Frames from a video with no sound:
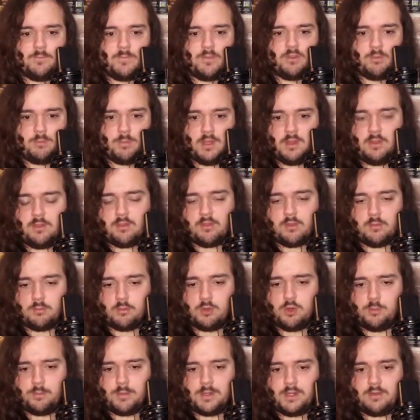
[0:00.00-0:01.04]
spin some
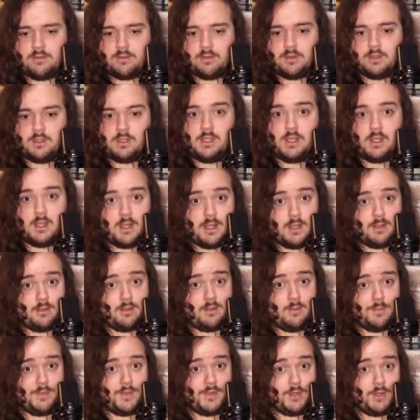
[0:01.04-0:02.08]
rupees, you can get
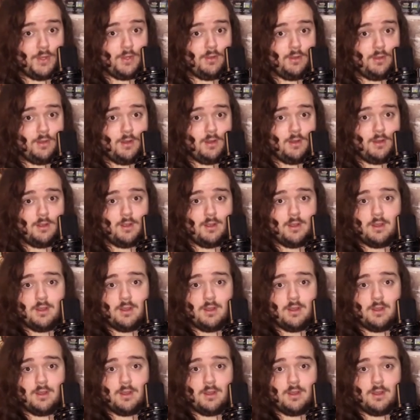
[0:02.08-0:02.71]
something good.